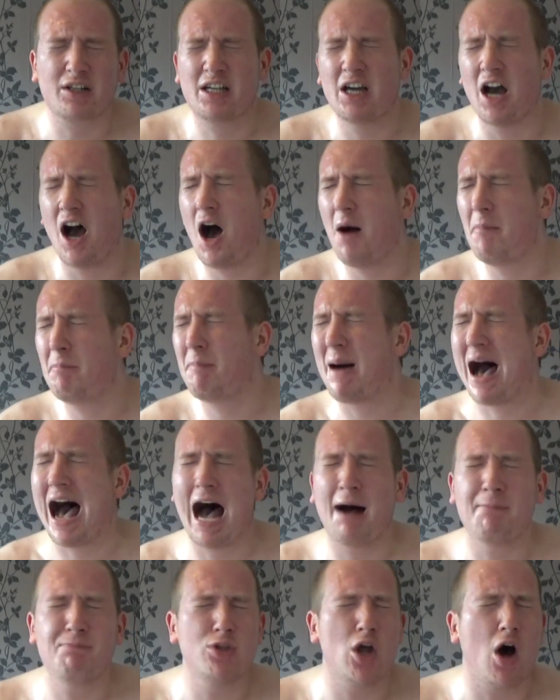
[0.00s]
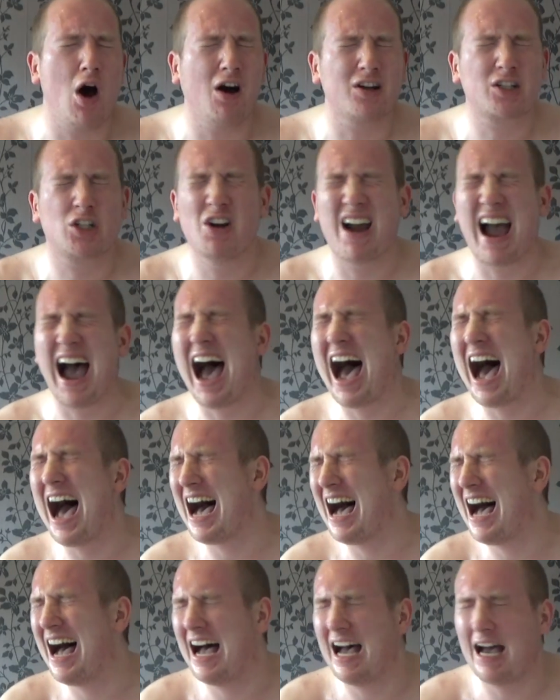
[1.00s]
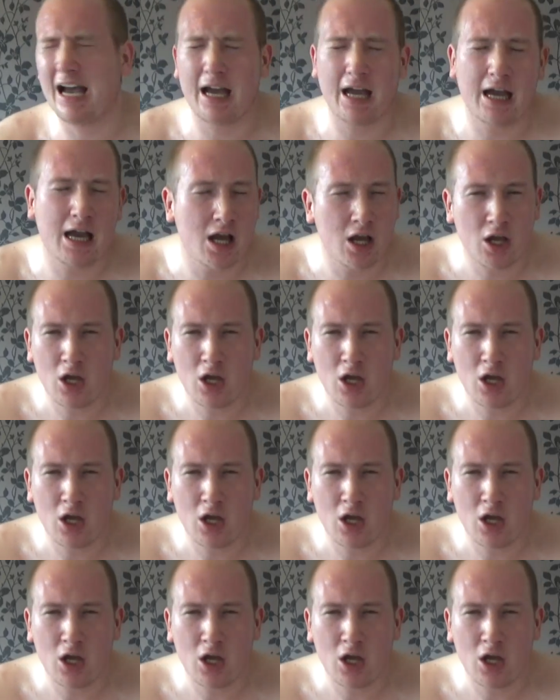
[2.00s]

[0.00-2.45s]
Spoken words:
kebab, no cry.